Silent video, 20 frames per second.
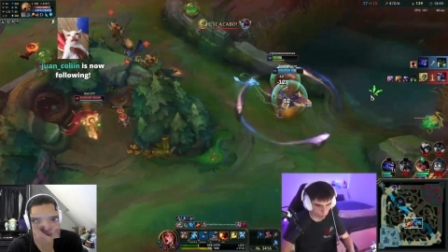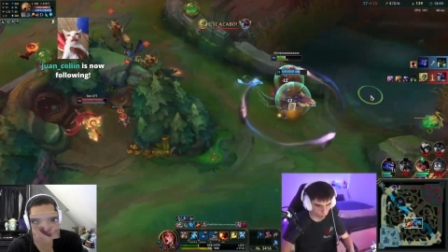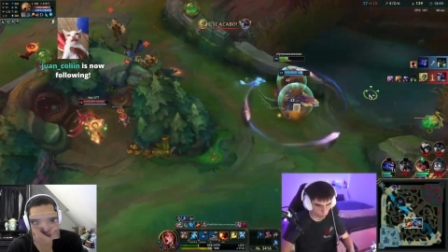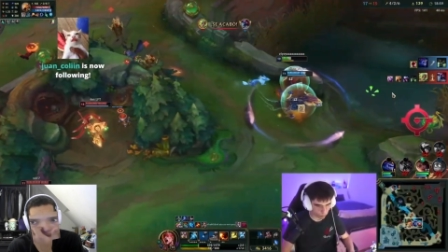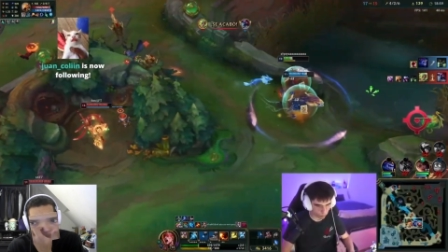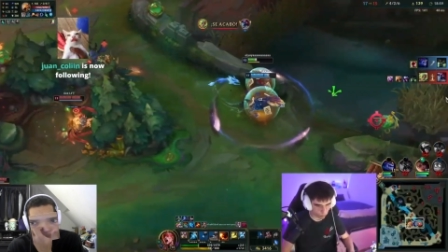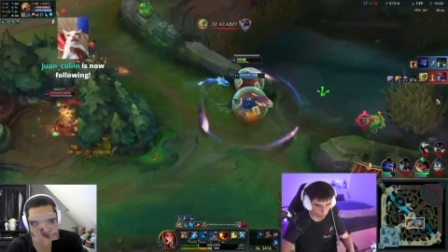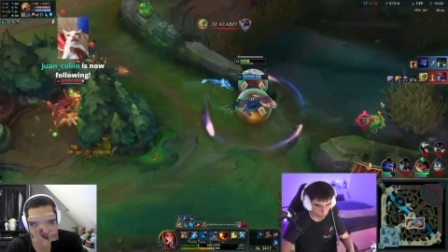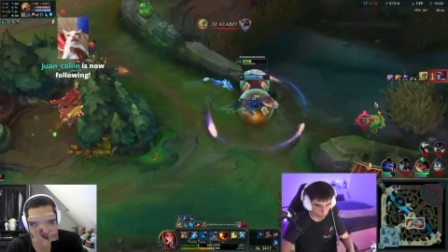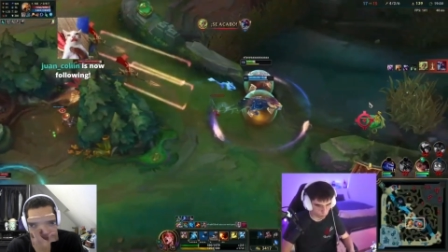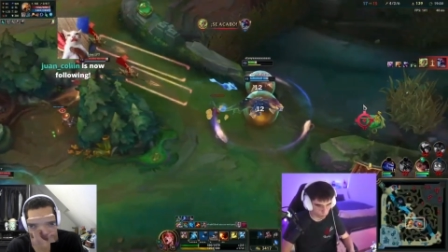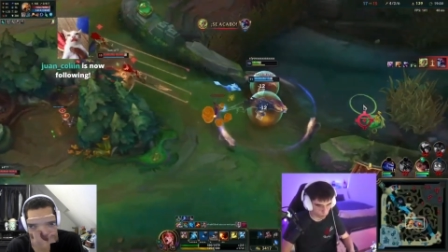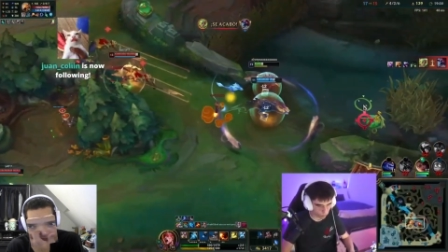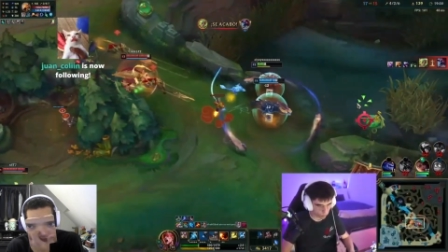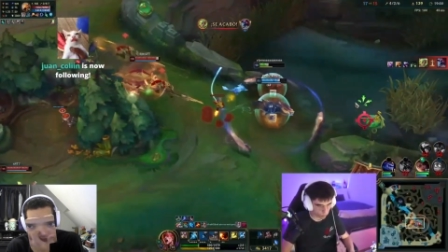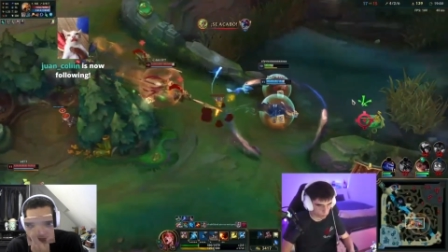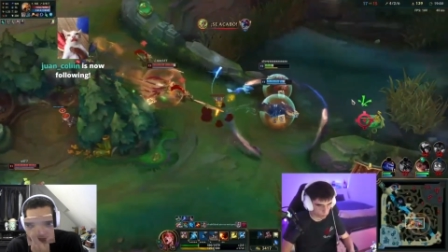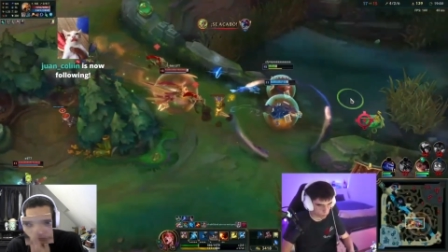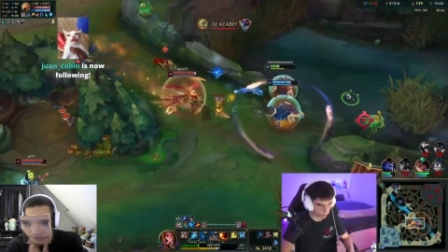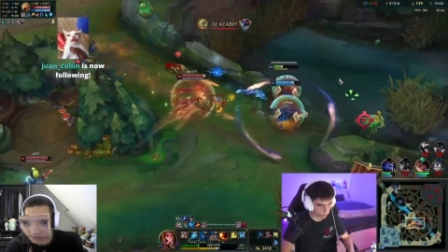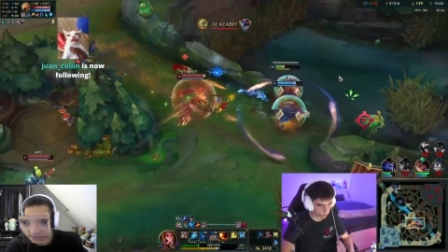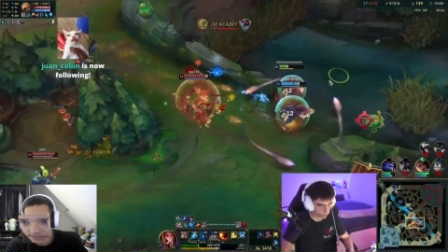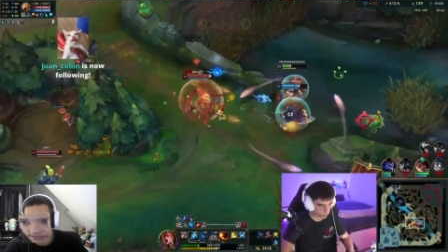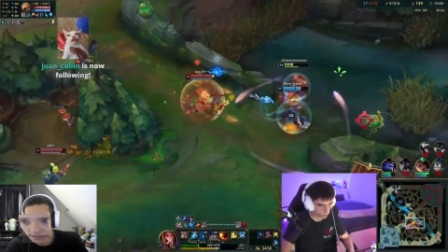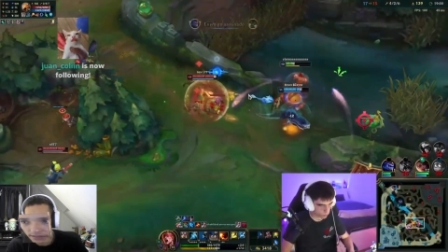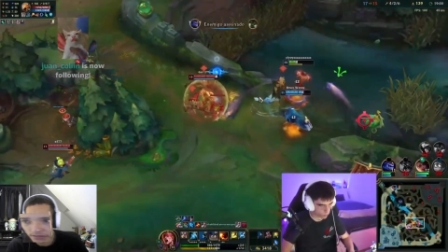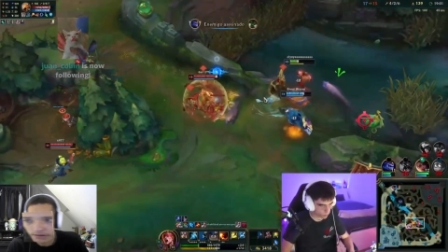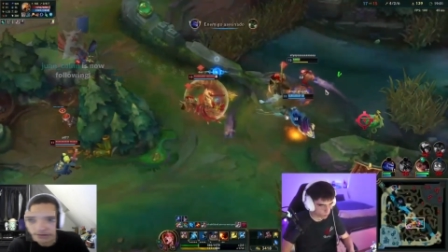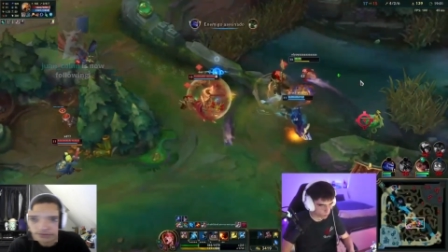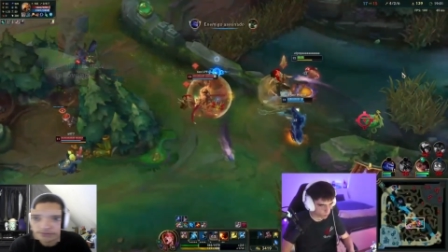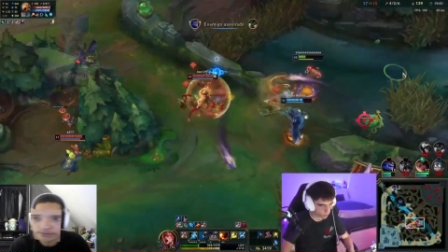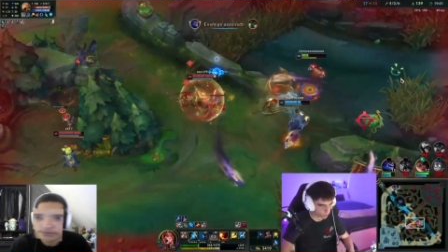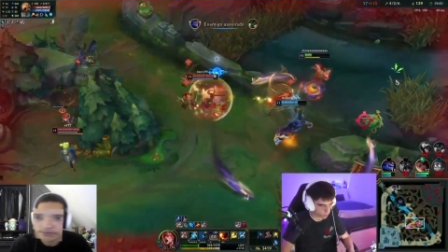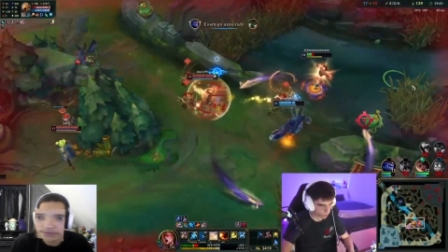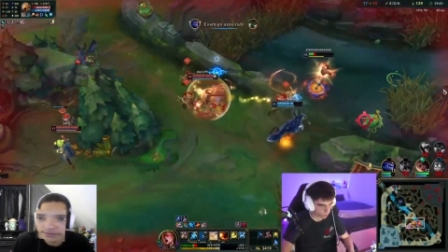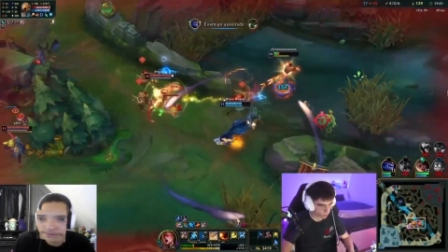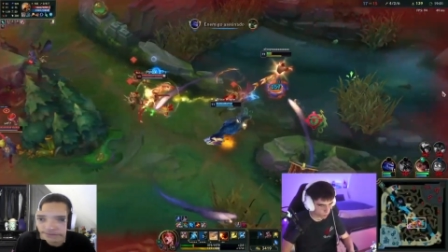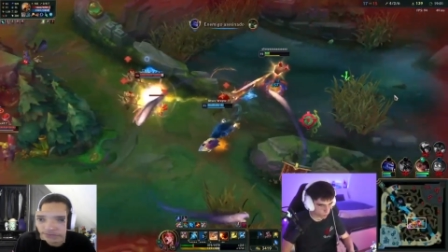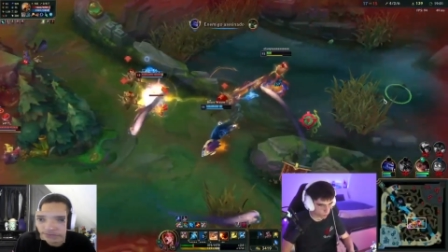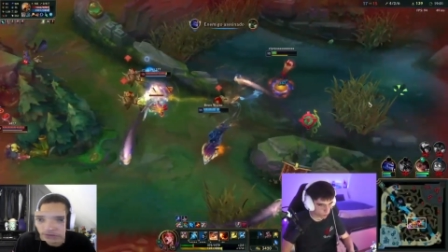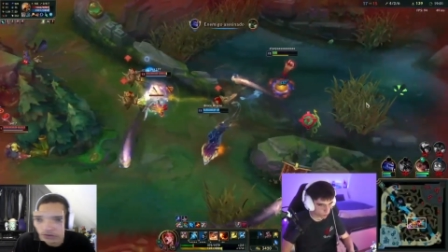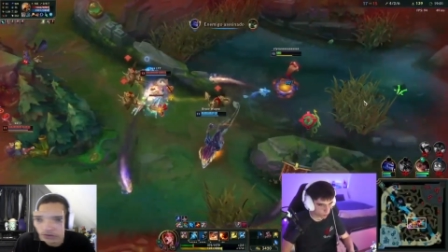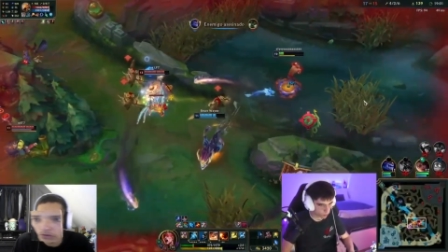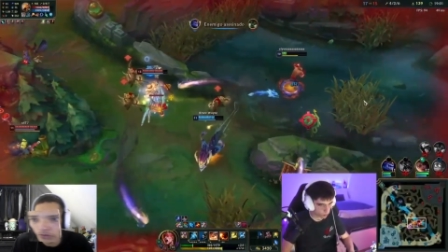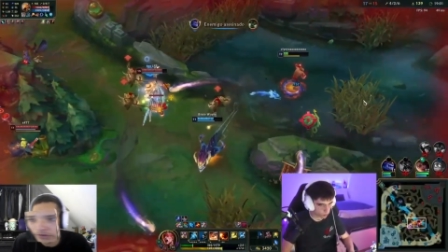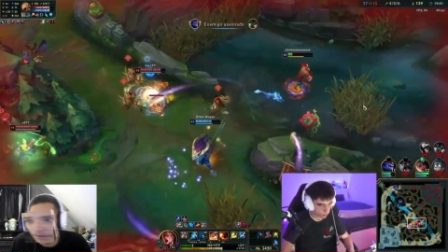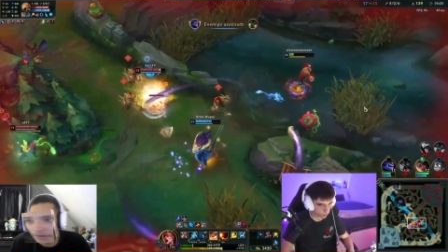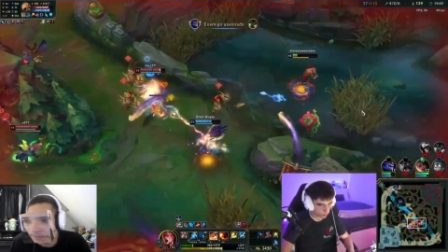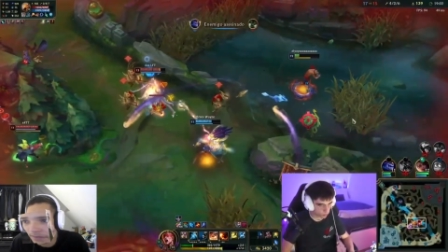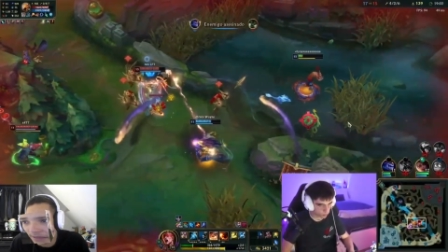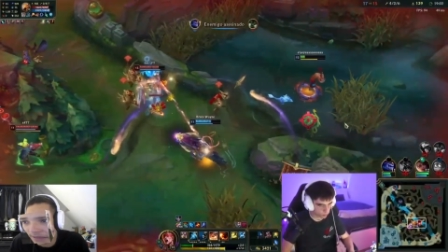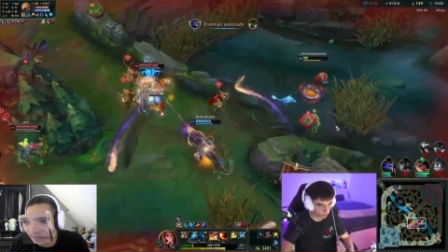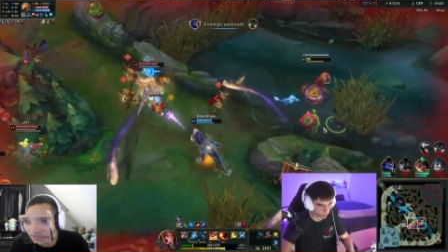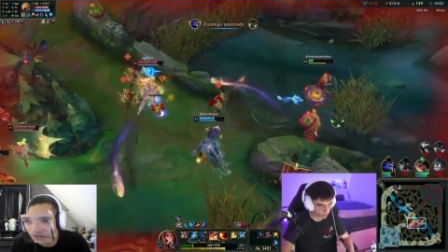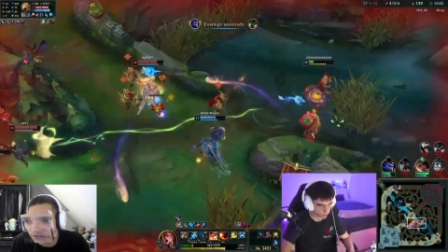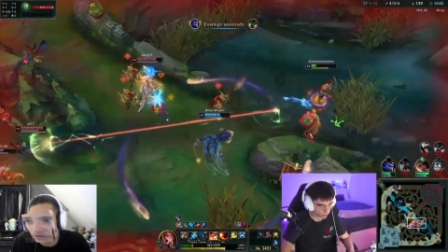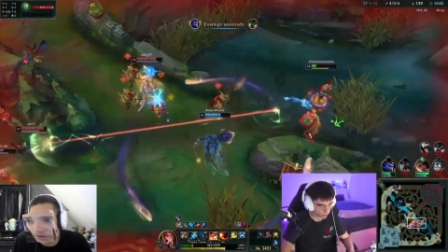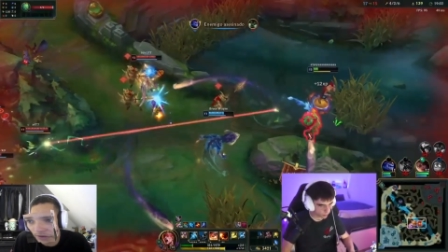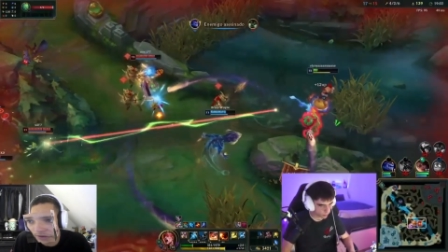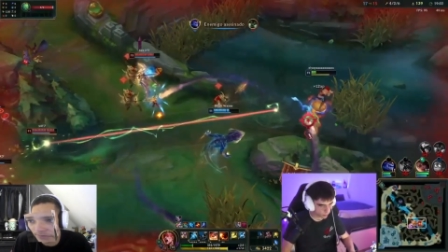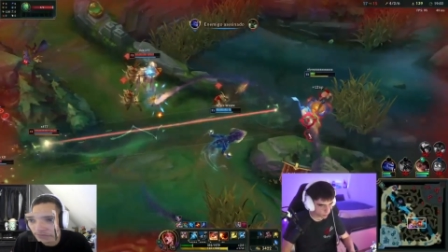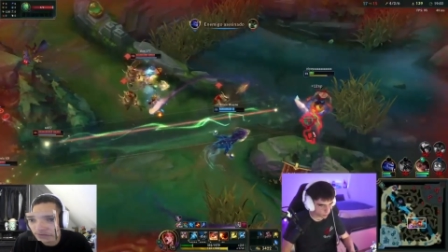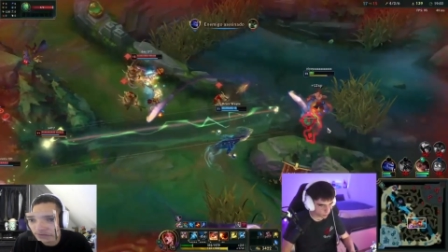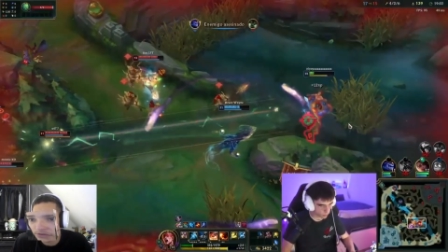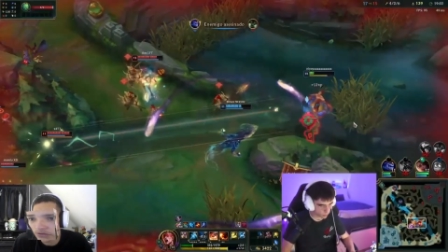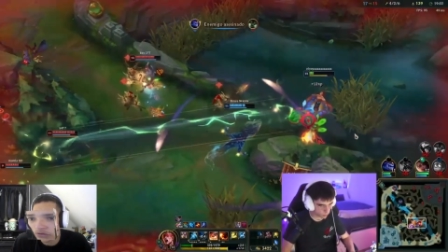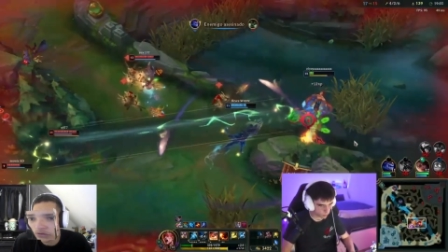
Um, and when you're already, you know, you're already playing scrims,